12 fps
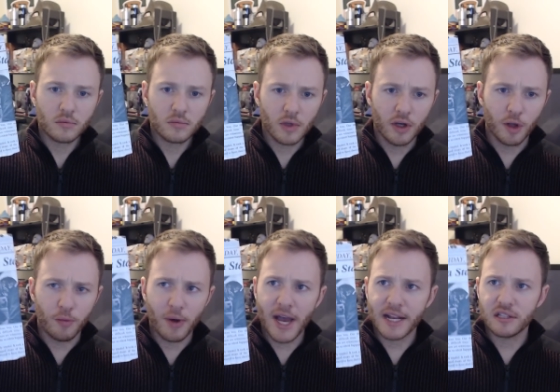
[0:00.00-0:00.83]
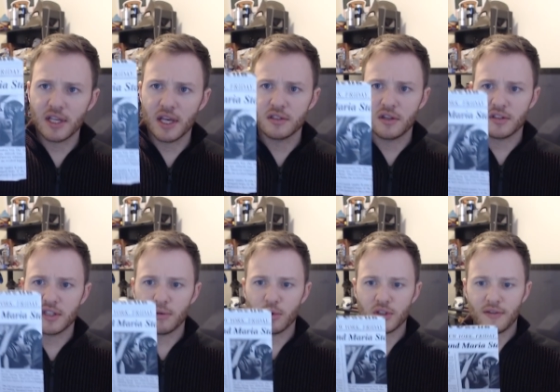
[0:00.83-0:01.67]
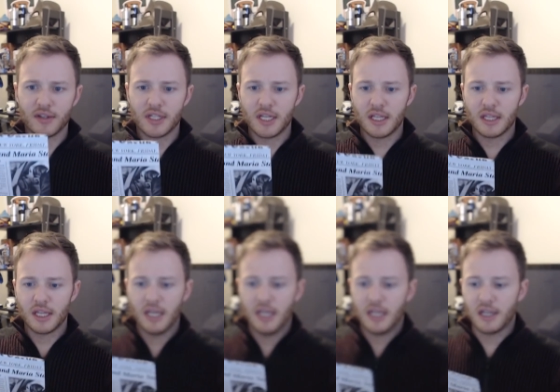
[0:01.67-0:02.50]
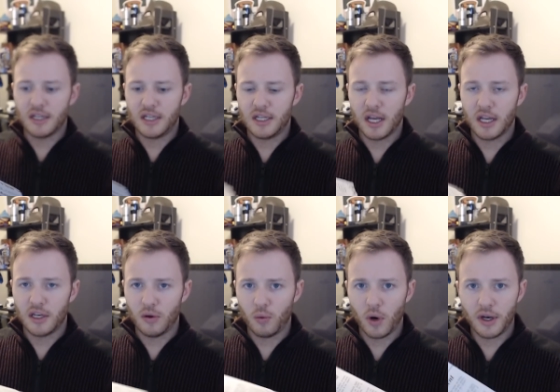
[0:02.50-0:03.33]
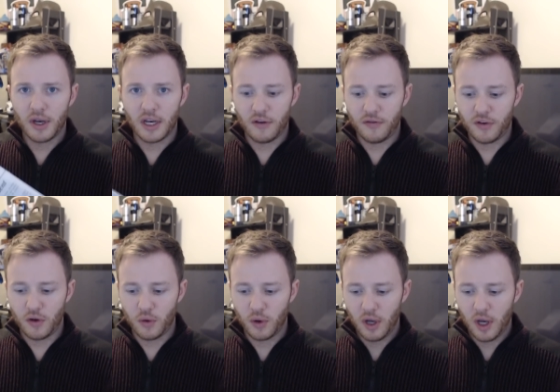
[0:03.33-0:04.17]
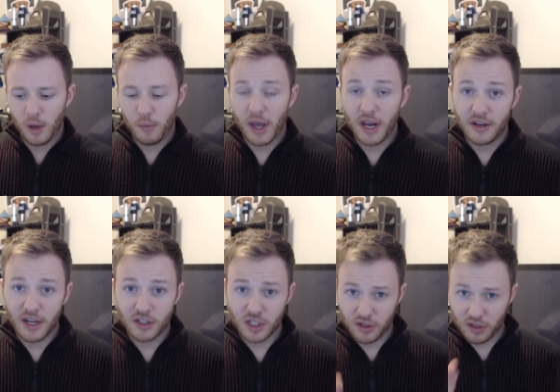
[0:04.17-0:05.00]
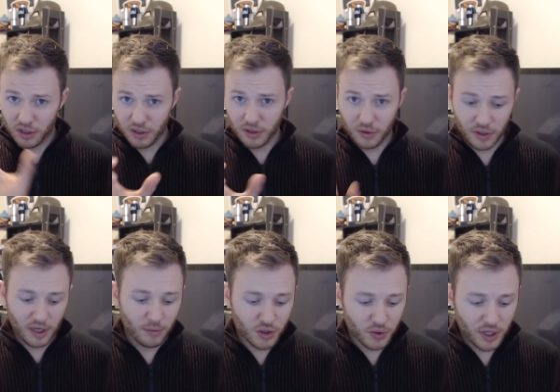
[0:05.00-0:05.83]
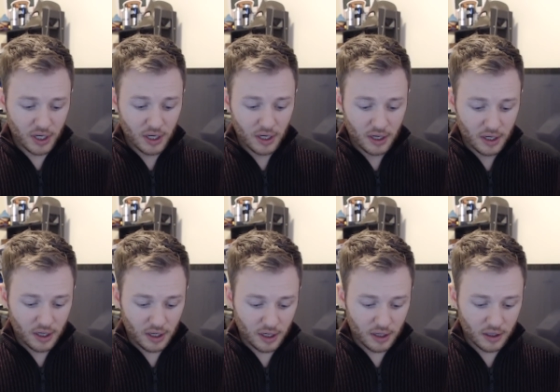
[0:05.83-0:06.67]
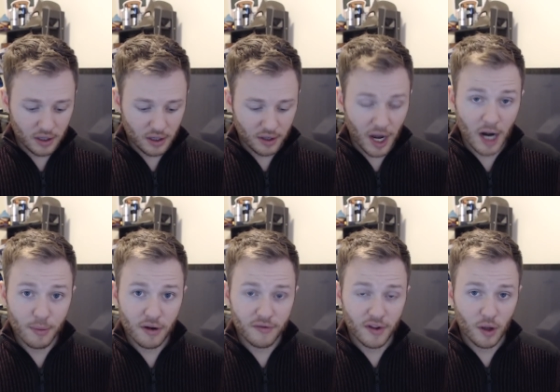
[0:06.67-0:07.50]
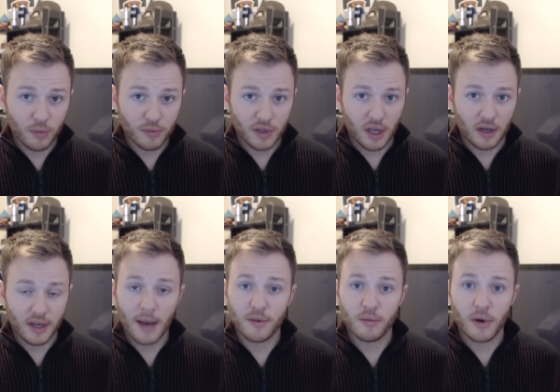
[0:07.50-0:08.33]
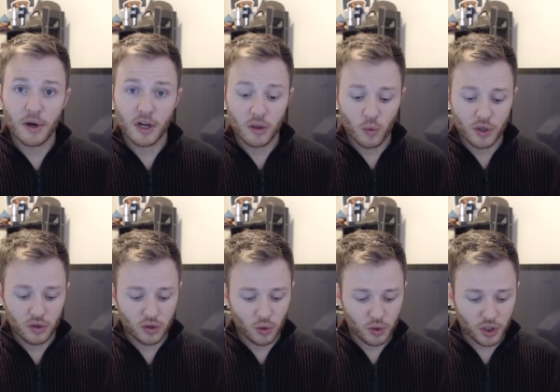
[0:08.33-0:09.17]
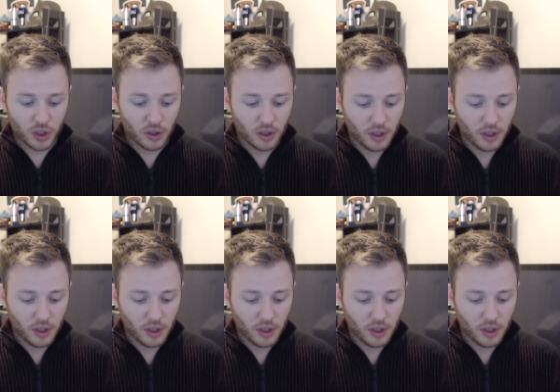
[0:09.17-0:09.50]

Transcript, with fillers: On the back, it says December 17th, 1991. And if you pay attention to the little imagery in uh, the Iron Man films and Captain America the Winter Soldier,